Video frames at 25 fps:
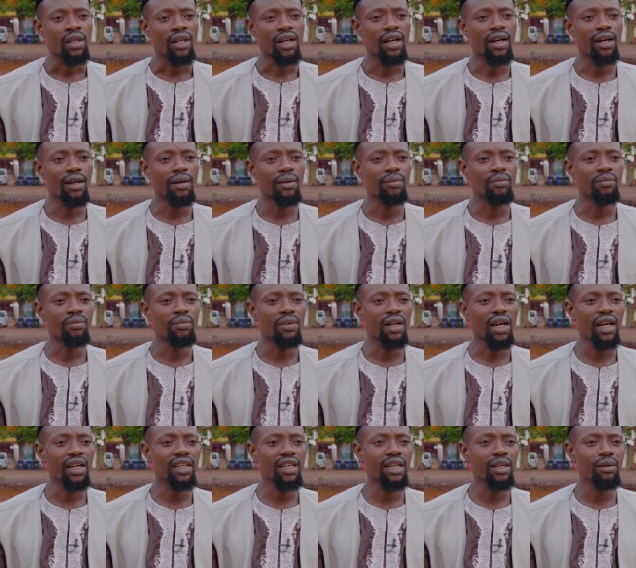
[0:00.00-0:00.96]

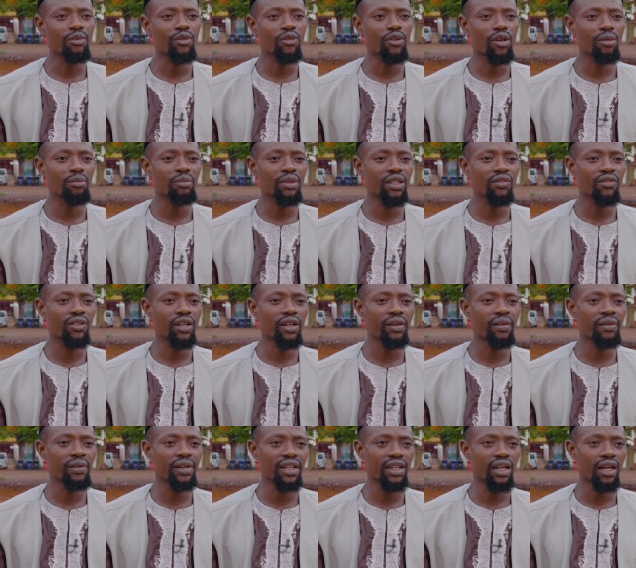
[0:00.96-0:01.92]
I came from a
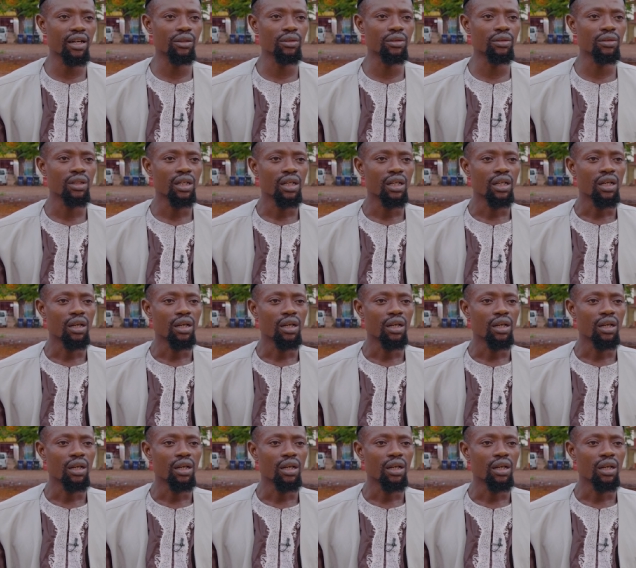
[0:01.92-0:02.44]
very renowned